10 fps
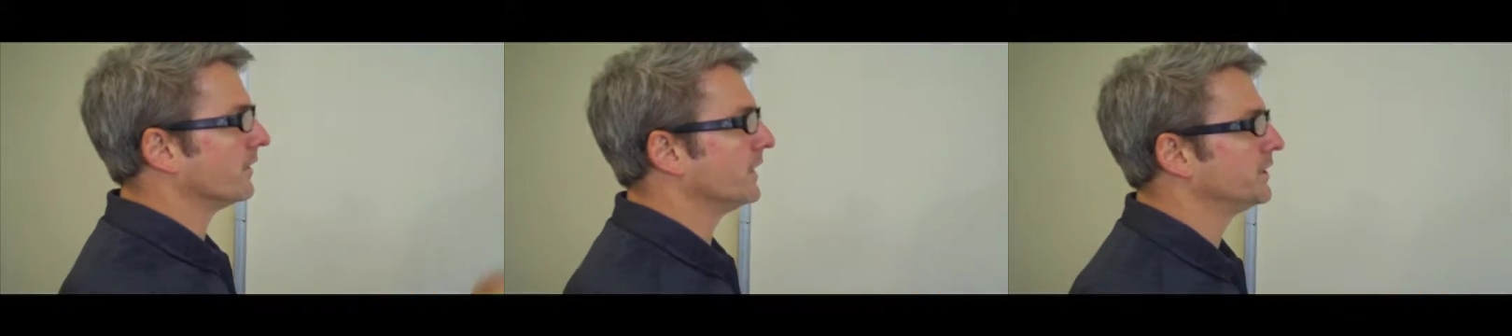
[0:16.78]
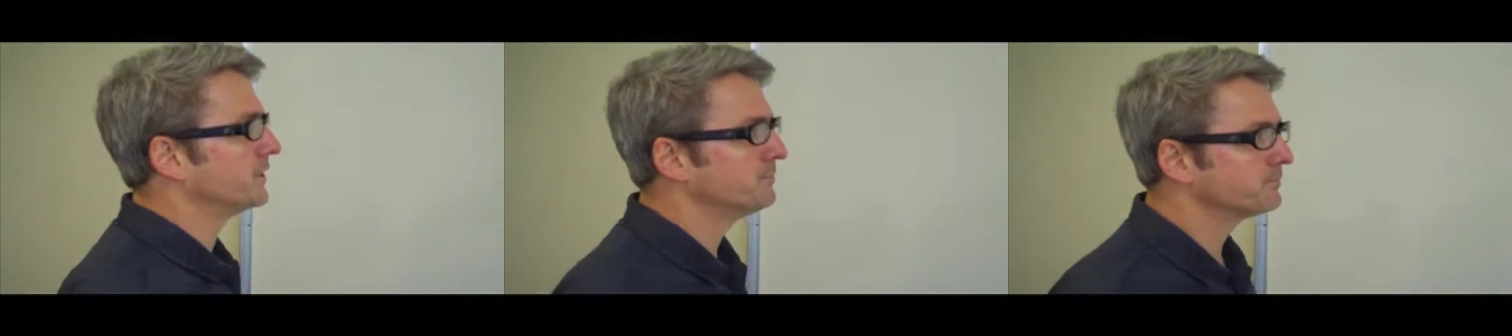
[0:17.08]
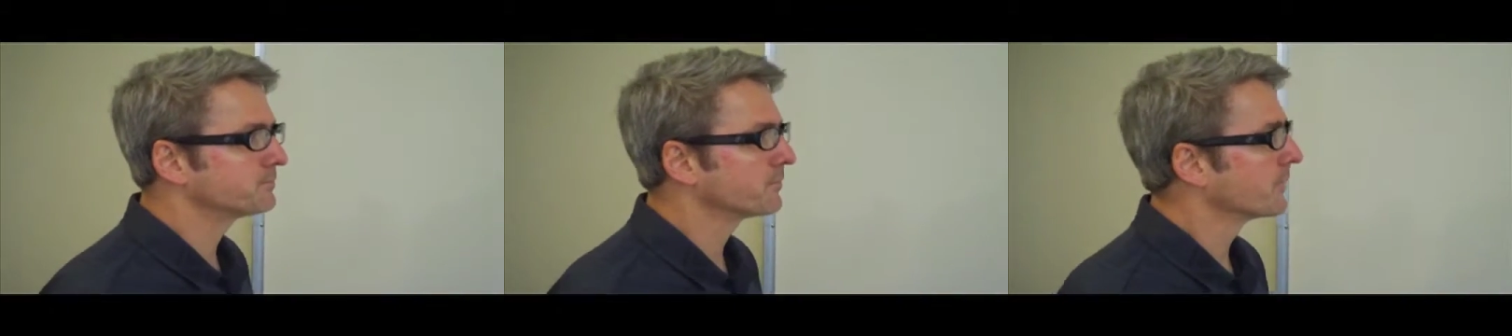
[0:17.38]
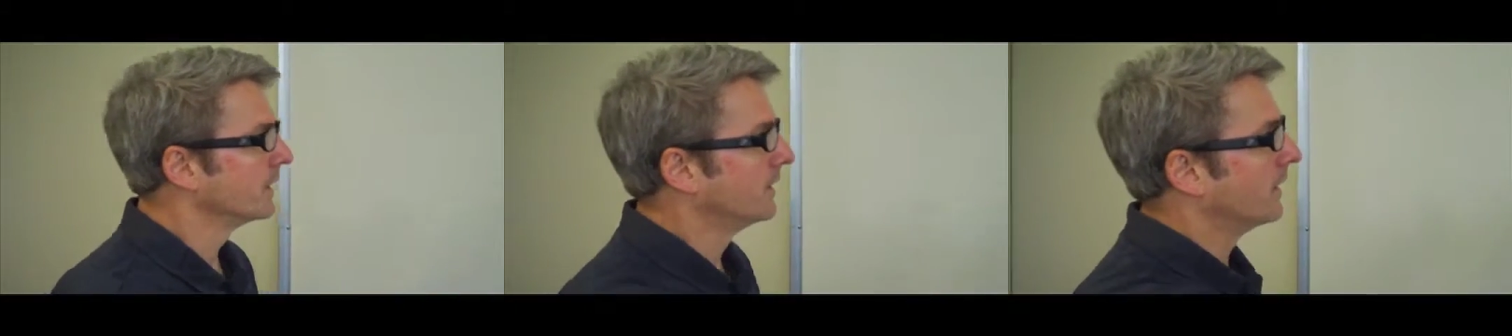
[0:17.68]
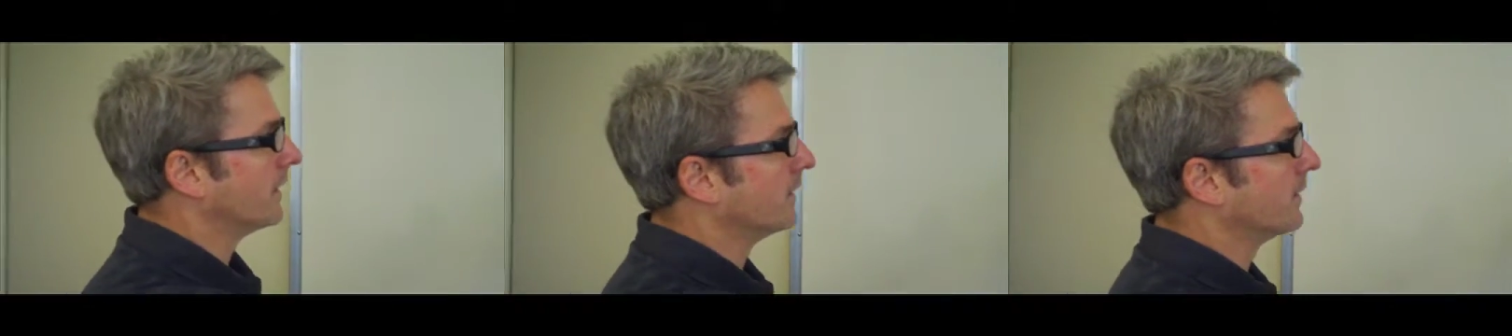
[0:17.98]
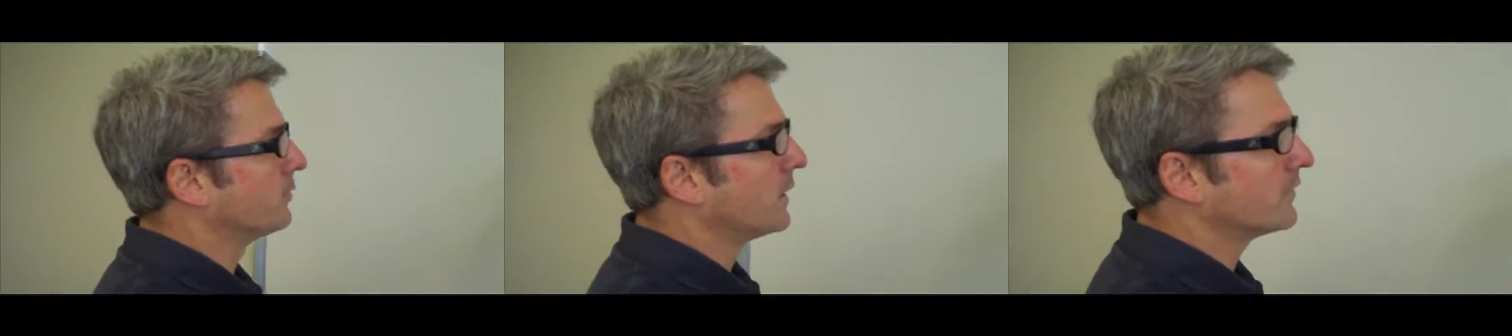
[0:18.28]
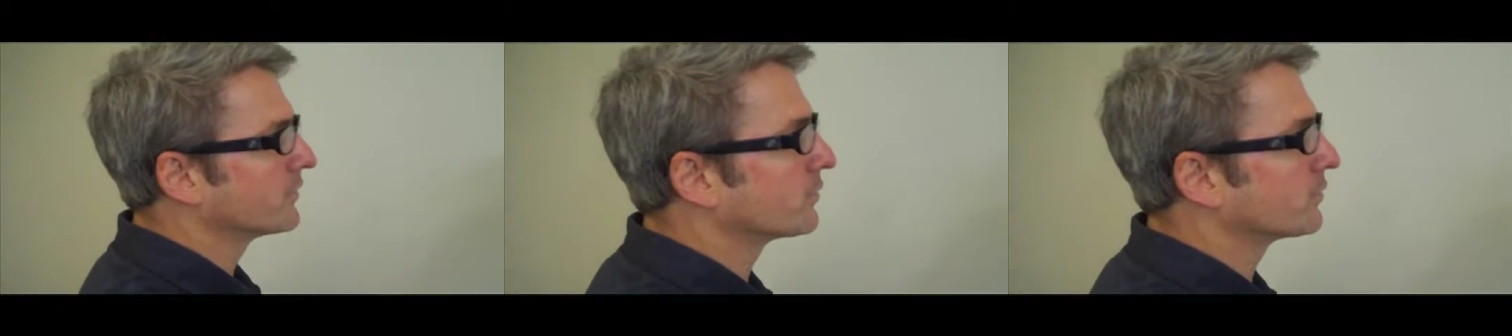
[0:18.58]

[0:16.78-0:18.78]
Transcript: narration. If we have a